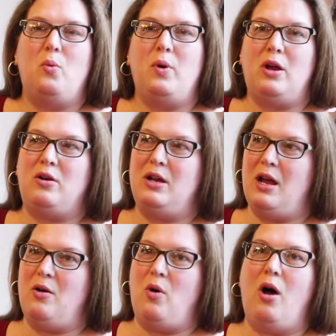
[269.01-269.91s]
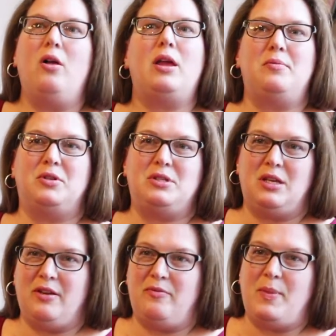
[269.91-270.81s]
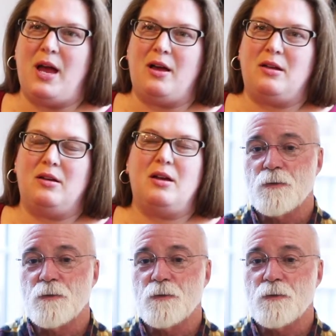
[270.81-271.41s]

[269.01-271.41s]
we are now all able to give back.